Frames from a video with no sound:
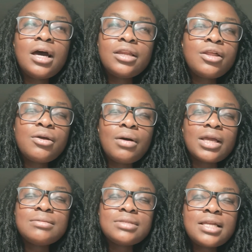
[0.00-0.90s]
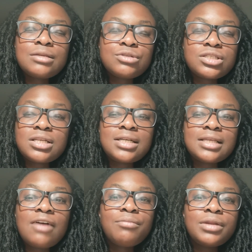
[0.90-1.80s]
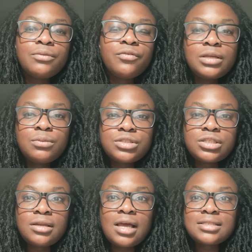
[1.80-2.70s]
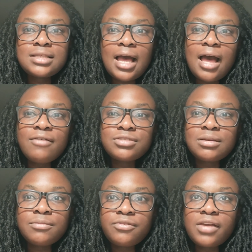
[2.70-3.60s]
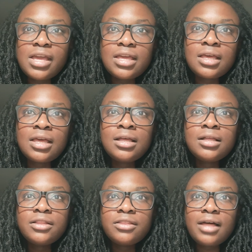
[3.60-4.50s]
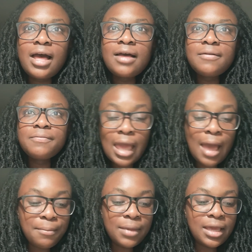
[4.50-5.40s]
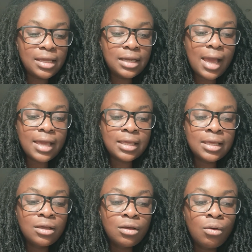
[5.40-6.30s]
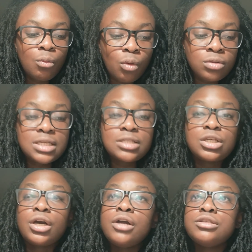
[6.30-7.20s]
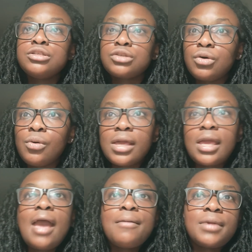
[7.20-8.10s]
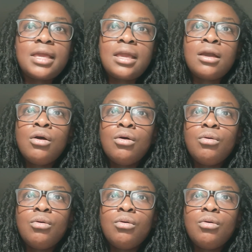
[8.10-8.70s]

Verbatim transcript: I don't know, I keep saying it was just nice to have, but it really was so nice to have something that kept me like wanting to go to school and kept me